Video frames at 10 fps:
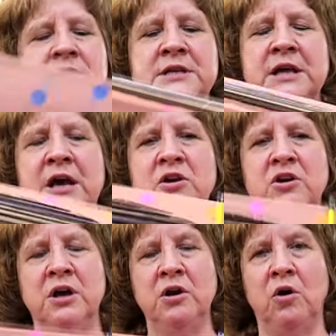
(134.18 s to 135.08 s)
See how
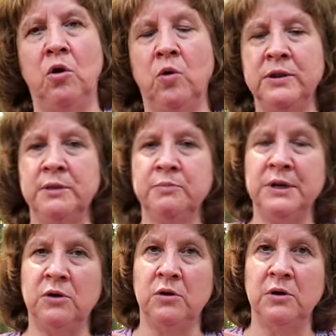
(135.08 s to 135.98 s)
you cut a hole in the
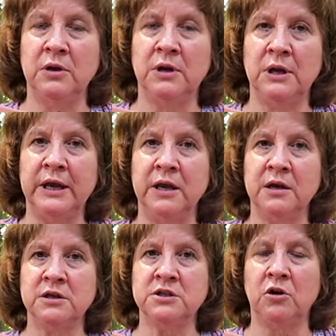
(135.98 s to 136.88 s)
middle like a
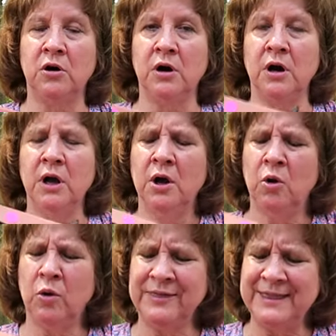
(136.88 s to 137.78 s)
guitar.
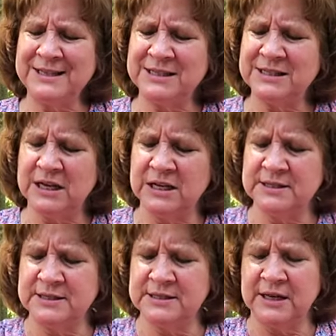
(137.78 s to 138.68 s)
What this
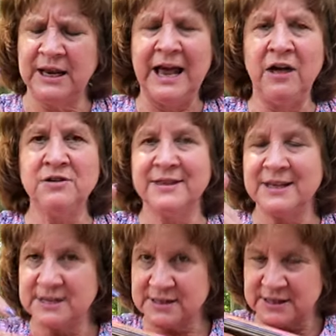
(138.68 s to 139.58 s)
does is allow
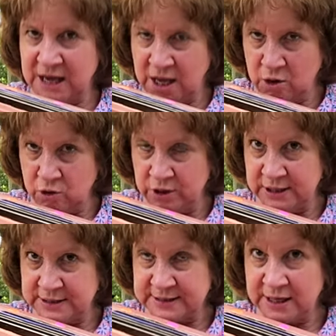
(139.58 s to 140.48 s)
the sound
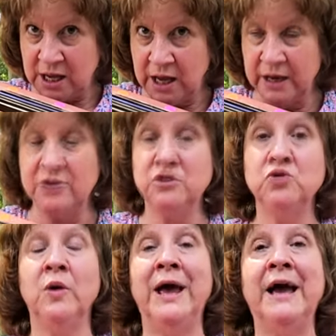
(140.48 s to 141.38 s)
inside
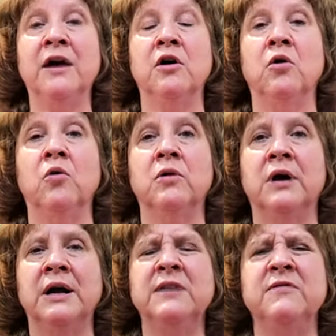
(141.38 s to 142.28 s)
to echo,
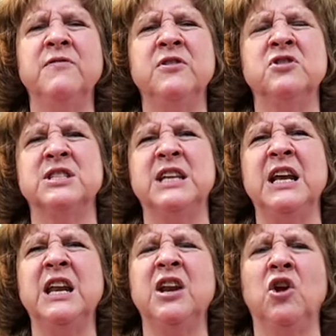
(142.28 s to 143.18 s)
kind of if you're
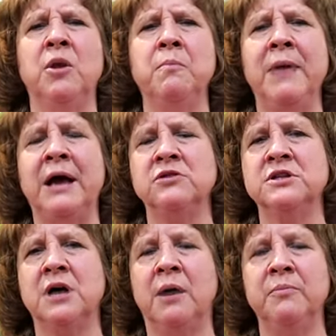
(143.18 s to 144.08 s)
standing on a
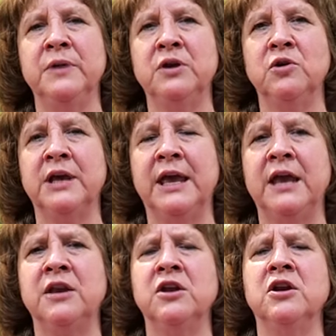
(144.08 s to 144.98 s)
mountaintop near a
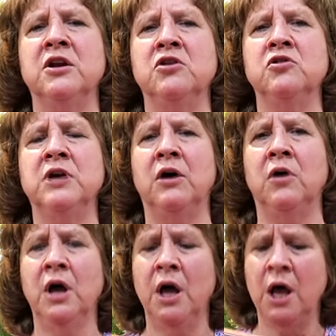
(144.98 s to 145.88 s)
canyon and you yell,
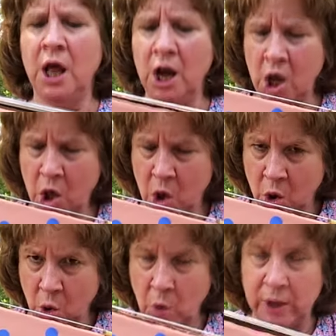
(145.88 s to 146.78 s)

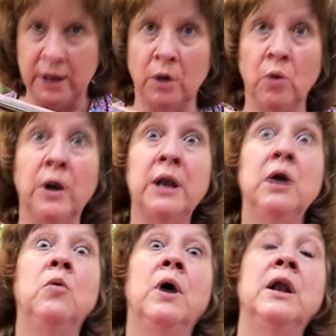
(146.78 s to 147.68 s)
hello, hello,
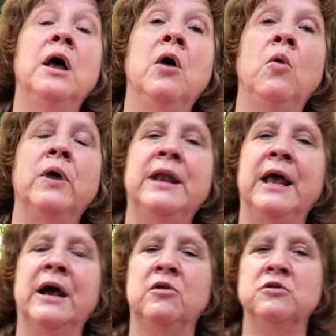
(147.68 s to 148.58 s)
hello, hello, it
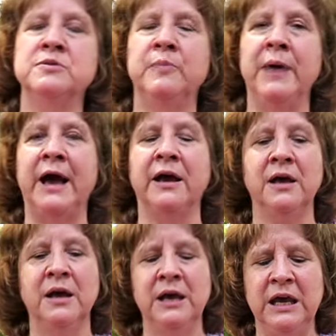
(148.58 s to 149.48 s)
echoes back.
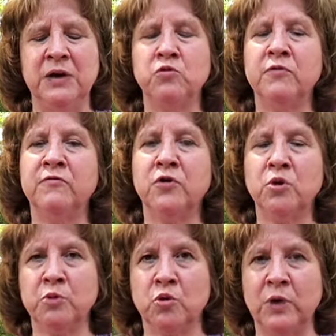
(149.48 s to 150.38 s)
It
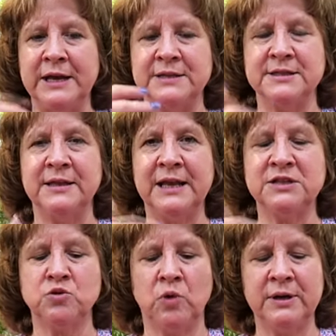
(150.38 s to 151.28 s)
reverberates, and
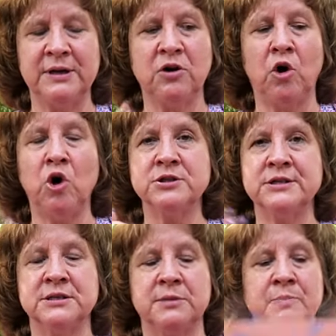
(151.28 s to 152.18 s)
that's what
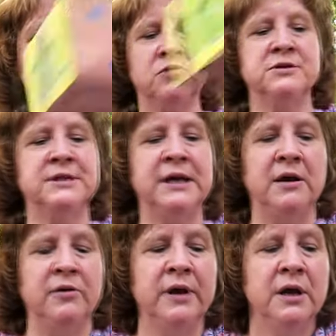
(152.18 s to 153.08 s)
causes a better
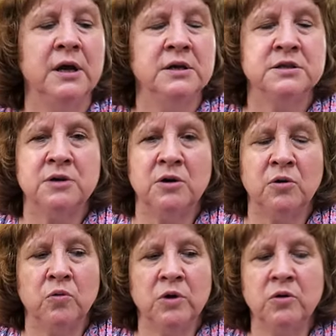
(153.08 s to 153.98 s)
sound.
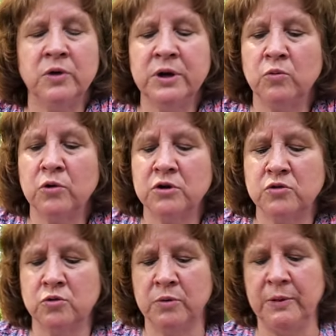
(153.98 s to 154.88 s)
So we're going to work
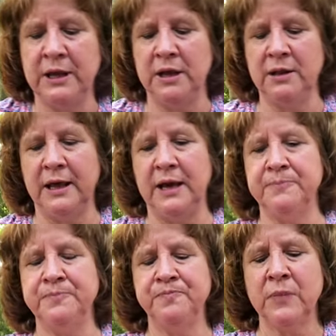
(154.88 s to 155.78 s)
toward making that.
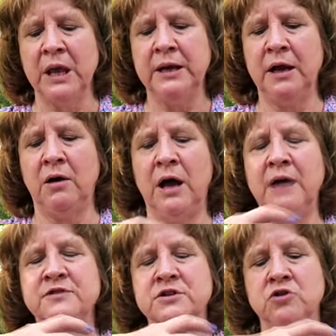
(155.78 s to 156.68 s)
Now
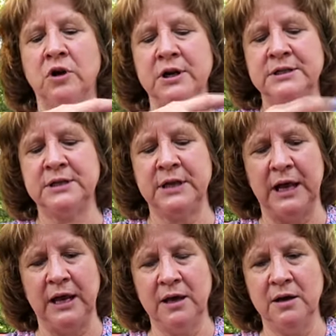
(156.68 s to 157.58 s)
I've started
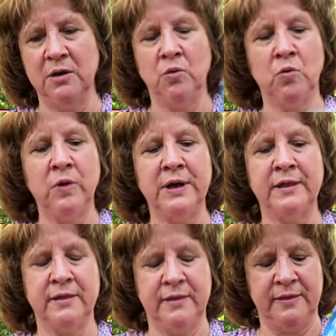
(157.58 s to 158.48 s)
today
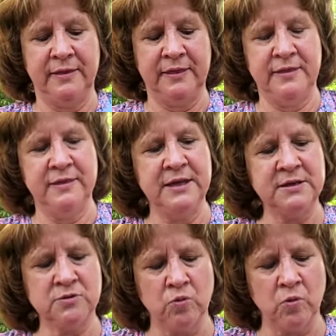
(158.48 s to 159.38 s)
with
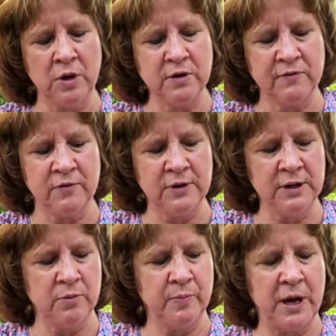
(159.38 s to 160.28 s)
this wonderful
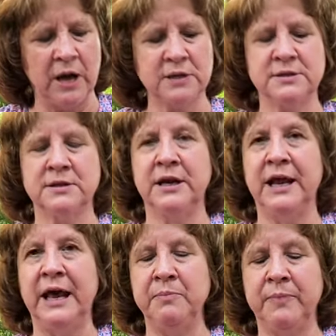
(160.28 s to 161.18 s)
little box that
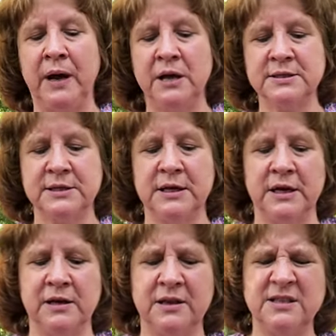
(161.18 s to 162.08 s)
had pasta in
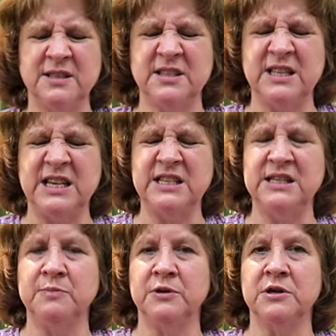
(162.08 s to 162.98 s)
it. This is
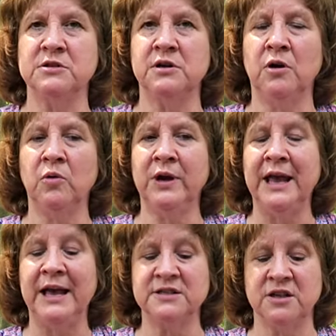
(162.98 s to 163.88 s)
easy because it already
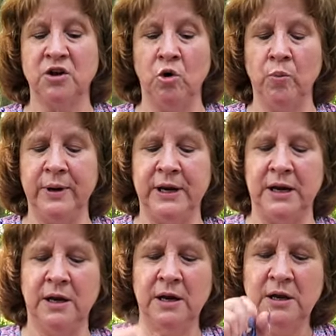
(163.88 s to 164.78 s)
has an opening.